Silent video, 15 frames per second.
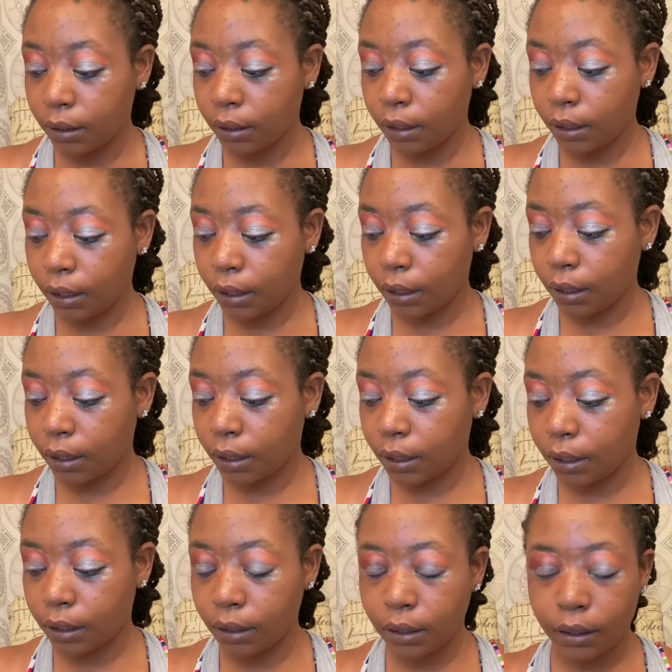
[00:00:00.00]

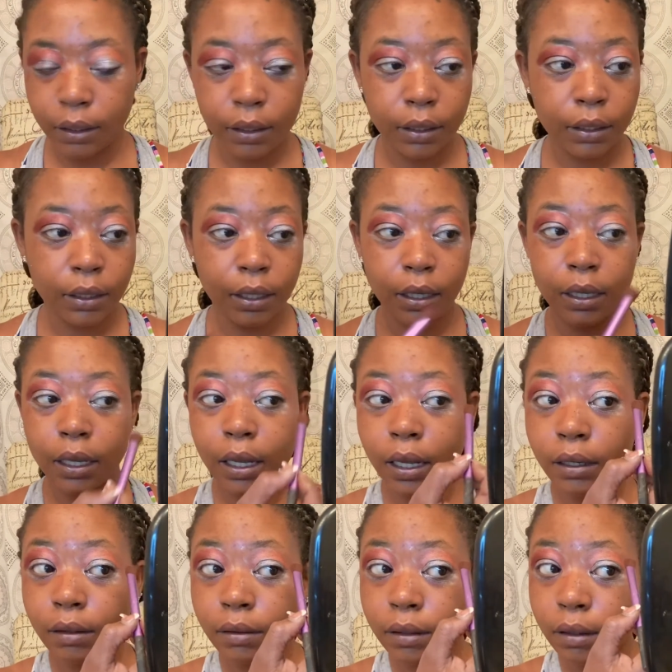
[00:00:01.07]
And I
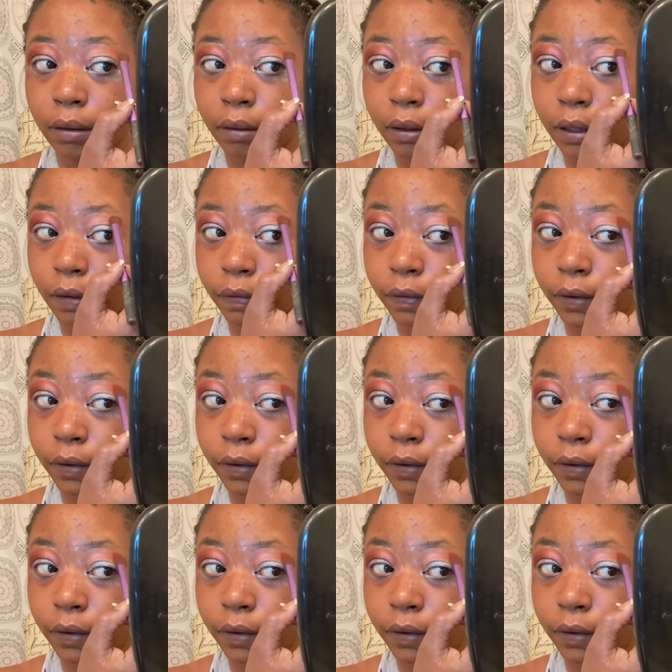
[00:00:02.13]
don't know if